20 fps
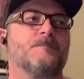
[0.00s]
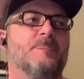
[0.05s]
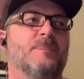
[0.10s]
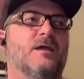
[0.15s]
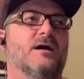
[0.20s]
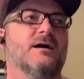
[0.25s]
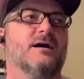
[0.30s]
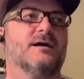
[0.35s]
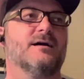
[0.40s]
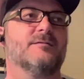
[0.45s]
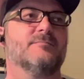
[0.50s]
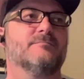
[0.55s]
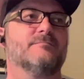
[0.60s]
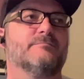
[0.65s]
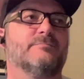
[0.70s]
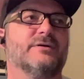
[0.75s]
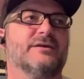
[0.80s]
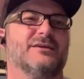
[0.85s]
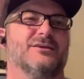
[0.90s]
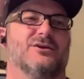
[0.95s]

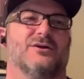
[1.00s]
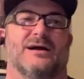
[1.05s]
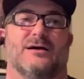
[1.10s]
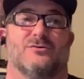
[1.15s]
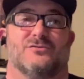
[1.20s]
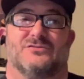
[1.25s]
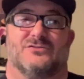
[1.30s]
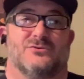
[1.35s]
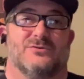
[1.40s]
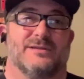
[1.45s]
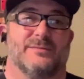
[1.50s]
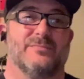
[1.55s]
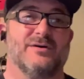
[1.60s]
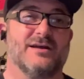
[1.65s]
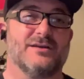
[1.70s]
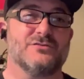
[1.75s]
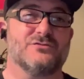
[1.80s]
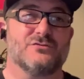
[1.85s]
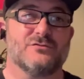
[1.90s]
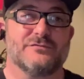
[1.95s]
But you know, I was the only
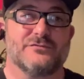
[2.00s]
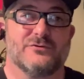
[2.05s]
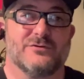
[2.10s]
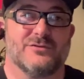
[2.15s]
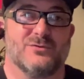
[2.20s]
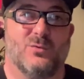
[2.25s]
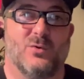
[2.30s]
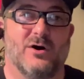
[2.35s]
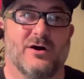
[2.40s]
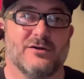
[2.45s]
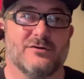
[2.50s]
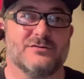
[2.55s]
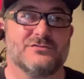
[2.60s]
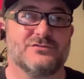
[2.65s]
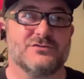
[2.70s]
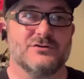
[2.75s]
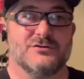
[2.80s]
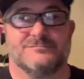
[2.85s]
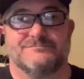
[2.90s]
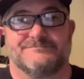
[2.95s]
body surfer in the water,
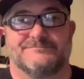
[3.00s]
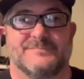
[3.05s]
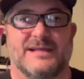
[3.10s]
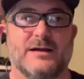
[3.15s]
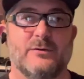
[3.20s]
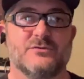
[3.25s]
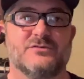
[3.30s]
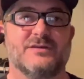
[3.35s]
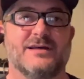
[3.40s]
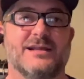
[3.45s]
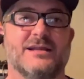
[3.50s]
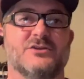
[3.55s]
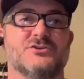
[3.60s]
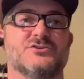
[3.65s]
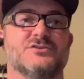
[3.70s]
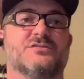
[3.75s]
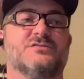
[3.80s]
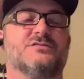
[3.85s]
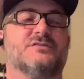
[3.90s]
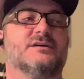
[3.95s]
so I was kind of
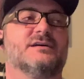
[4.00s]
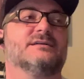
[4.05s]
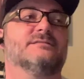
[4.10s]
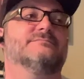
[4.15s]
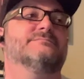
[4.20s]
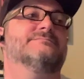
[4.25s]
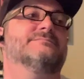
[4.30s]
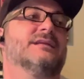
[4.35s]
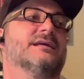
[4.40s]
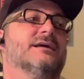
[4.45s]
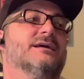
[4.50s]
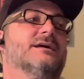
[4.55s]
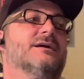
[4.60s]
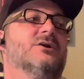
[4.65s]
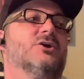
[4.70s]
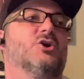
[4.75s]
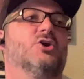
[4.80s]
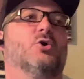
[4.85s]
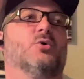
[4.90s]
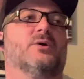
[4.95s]
just
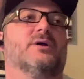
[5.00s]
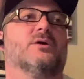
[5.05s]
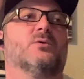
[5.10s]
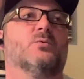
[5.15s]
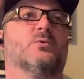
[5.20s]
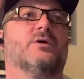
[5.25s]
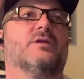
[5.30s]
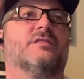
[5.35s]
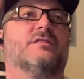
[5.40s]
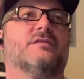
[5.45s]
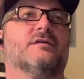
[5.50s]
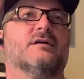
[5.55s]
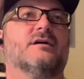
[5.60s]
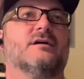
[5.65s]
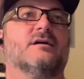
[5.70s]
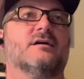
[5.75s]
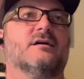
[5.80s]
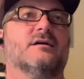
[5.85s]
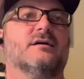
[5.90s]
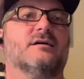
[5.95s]
going with
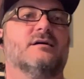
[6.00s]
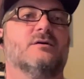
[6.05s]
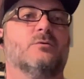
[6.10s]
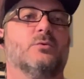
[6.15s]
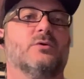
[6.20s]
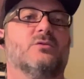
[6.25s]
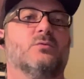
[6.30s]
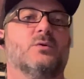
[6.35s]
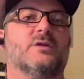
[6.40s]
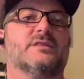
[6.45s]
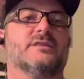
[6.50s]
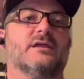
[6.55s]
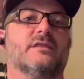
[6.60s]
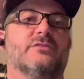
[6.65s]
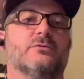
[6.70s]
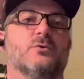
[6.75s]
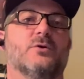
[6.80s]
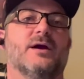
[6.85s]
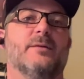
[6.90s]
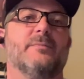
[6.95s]
what they
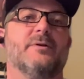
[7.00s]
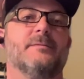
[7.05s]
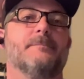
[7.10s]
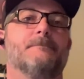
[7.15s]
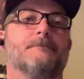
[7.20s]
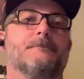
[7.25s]
threw at me.